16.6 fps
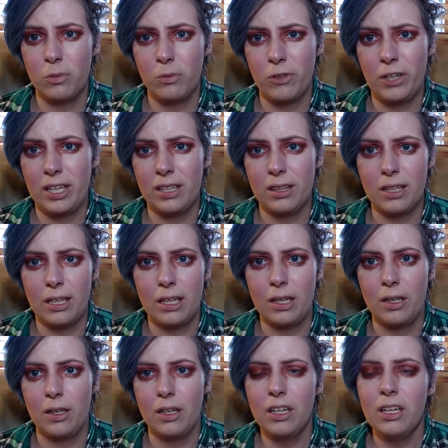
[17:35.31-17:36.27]
rate
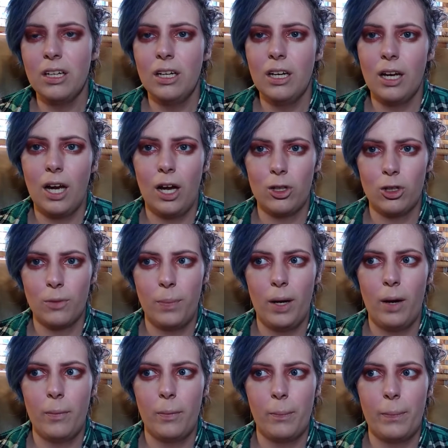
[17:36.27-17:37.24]
than
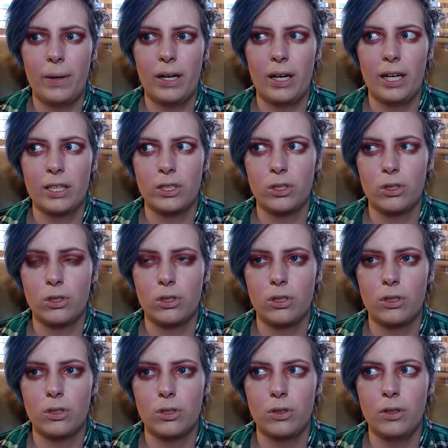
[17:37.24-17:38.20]
ColourPop, but I
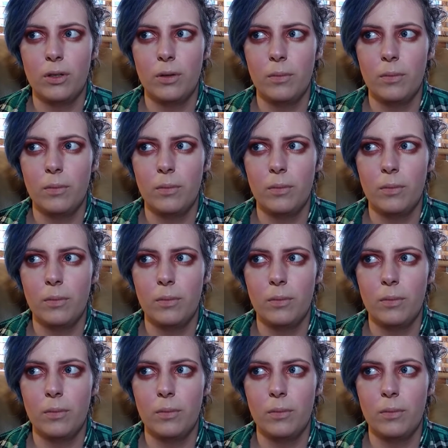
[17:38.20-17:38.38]
do